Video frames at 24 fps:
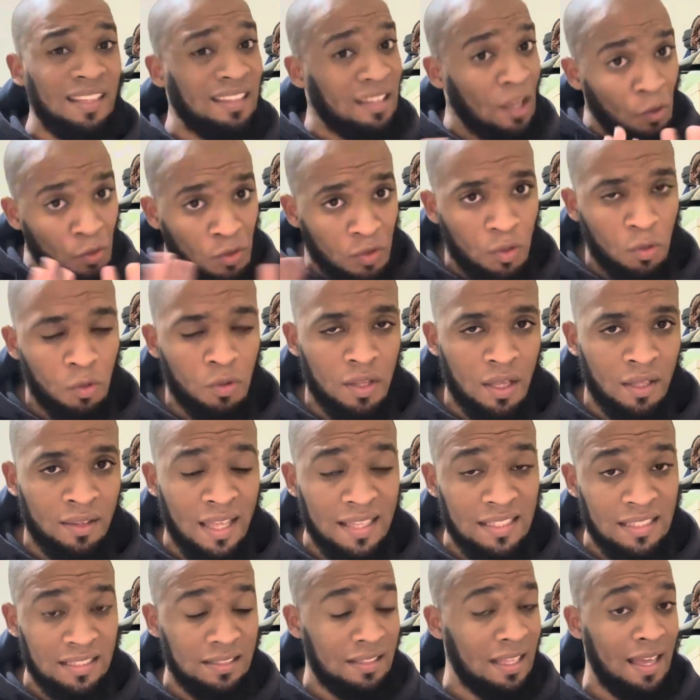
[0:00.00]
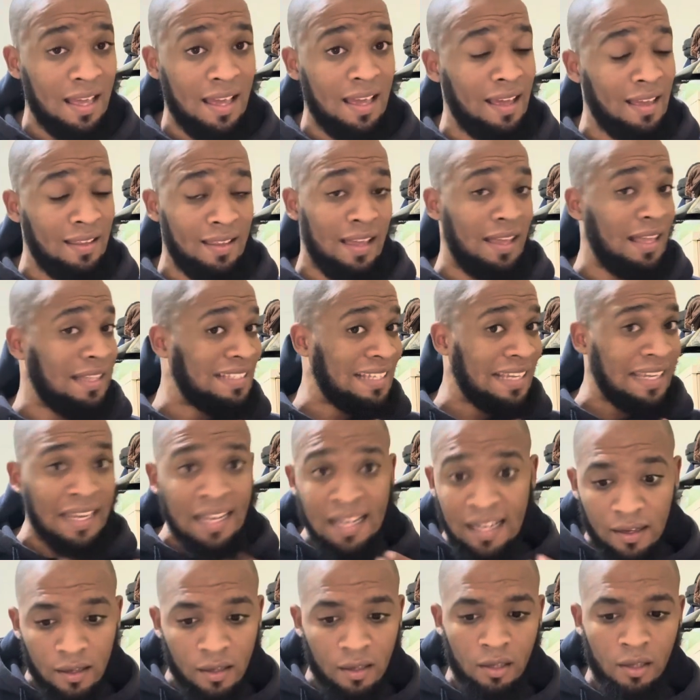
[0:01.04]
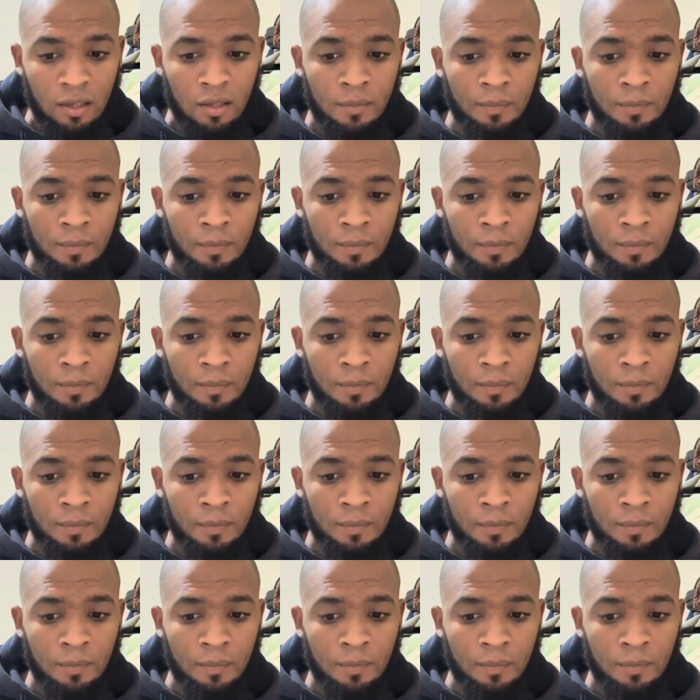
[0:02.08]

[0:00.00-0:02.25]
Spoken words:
Don't do that. That's a killer.